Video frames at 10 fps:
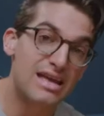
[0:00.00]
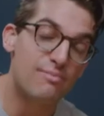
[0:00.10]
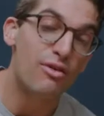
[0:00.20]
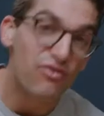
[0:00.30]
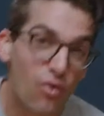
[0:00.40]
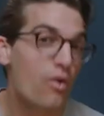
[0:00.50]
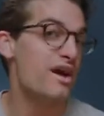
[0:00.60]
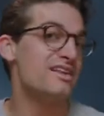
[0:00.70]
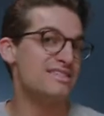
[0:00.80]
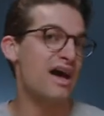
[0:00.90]
before
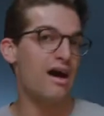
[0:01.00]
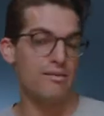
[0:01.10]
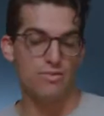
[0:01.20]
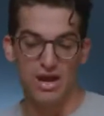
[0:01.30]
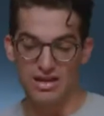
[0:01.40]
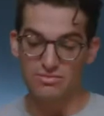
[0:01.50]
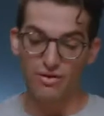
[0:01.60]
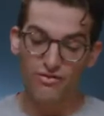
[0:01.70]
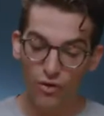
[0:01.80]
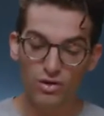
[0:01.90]
its time. Okay, so
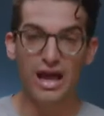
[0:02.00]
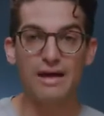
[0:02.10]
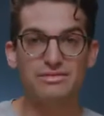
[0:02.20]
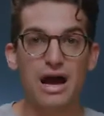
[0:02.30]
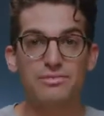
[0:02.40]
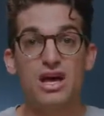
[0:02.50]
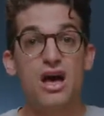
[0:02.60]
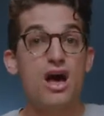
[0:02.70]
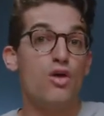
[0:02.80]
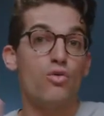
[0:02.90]
before laptops
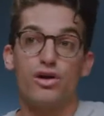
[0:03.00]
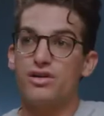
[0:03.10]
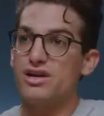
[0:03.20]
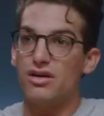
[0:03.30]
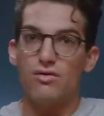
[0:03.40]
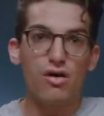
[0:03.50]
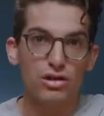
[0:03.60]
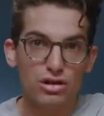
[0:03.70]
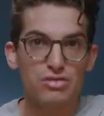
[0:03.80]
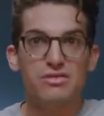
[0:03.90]
were,
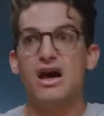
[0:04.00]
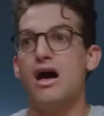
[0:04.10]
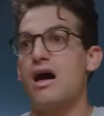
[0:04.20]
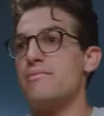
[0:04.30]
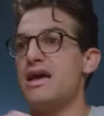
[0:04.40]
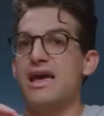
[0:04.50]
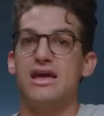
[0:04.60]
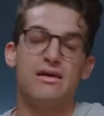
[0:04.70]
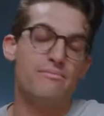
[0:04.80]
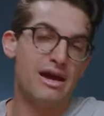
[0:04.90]
aluminum
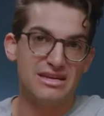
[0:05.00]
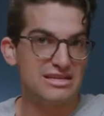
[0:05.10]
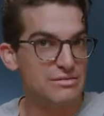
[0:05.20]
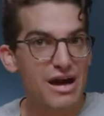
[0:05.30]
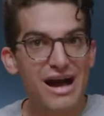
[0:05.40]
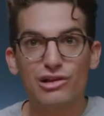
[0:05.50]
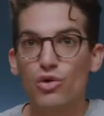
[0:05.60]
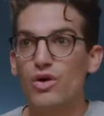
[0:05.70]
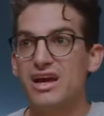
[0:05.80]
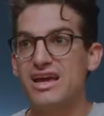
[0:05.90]
and magnesium
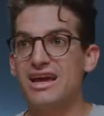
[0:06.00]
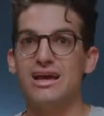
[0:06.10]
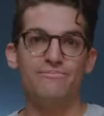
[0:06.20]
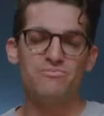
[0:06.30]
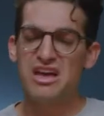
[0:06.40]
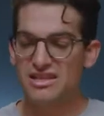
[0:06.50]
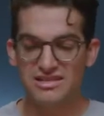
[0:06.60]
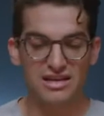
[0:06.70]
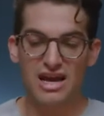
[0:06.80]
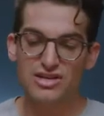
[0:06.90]
alloy and these
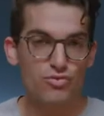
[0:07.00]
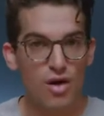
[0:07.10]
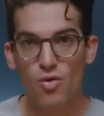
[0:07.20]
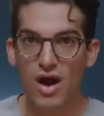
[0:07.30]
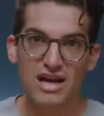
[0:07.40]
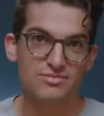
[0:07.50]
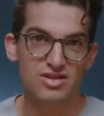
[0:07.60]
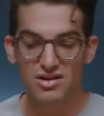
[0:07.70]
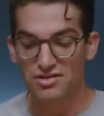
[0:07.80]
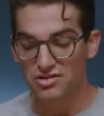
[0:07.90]
like nice rubberized
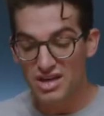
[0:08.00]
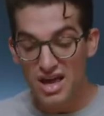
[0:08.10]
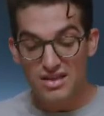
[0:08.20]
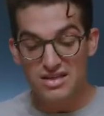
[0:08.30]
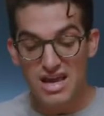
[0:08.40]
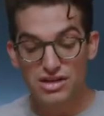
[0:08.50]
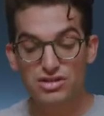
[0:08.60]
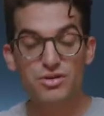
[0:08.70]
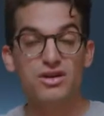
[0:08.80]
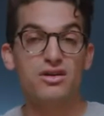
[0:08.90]
materials, the
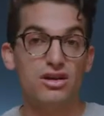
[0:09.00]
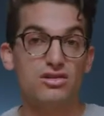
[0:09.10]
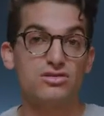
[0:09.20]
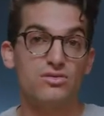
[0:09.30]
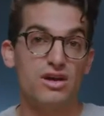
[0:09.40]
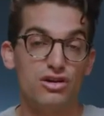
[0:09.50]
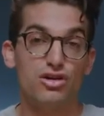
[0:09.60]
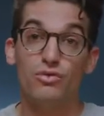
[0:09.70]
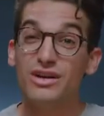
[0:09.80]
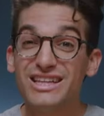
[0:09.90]
Acer Predator Helios
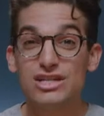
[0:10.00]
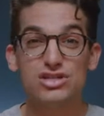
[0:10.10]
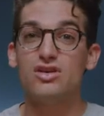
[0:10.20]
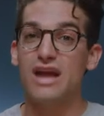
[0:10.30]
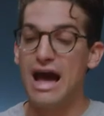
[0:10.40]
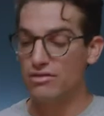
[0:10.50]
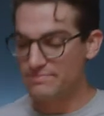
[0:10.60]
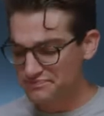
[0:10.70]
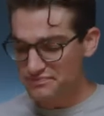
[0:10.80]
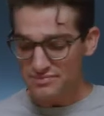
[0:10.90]
300 really stood out.
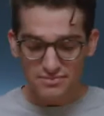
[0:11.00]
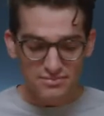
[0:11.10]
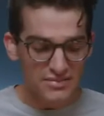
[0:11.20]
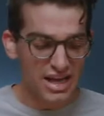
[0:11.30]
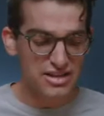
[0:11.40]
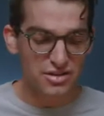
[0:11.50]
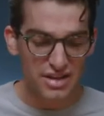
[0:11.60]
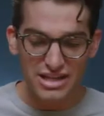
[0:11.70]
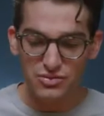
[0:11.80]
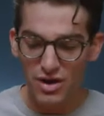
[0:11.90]
And so
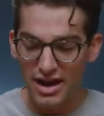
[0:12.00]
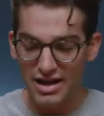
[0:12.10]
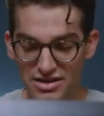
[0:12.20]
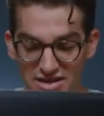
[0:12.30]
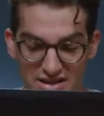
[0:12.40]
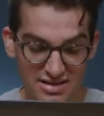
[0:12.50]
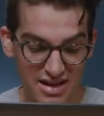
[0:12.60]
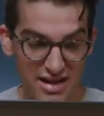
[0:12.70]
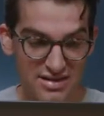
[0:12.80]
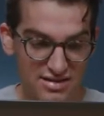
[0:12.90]
that's why I just think this
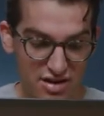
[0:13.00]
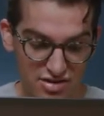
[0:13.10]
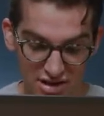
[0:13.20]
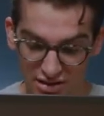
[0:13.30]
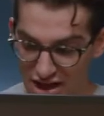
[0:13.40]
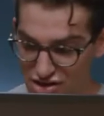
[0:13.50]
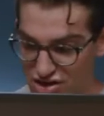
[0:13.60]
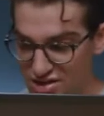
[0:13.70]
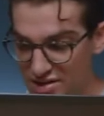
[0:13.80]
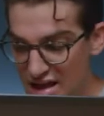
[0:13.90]
thing is such a
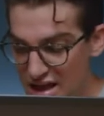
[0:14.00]
legend.